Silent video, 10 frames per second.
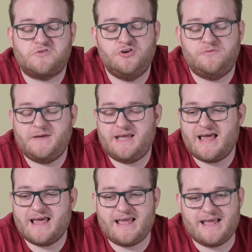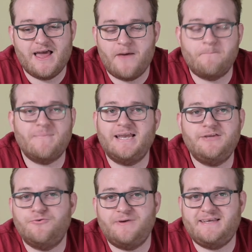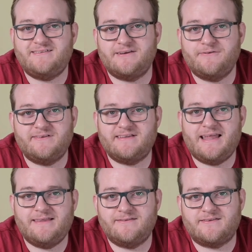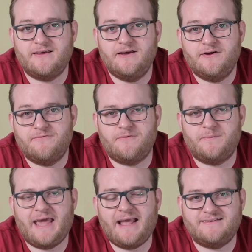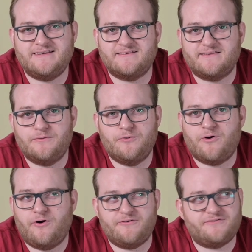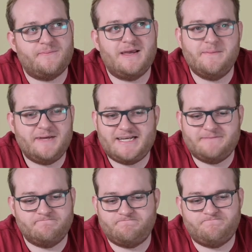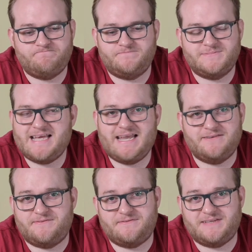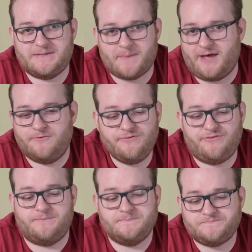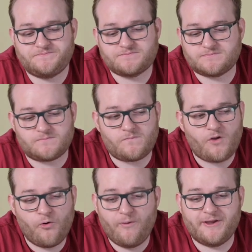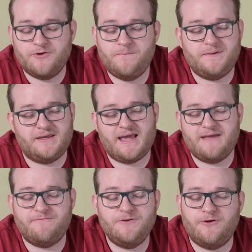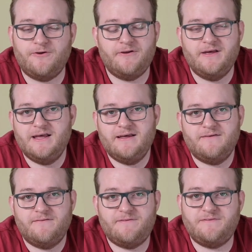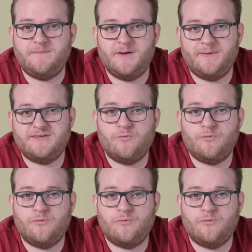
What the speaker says: could be a manual E-series lens from the 80s that will cost maybe £10 to £15. Or it could be a full-on 50mm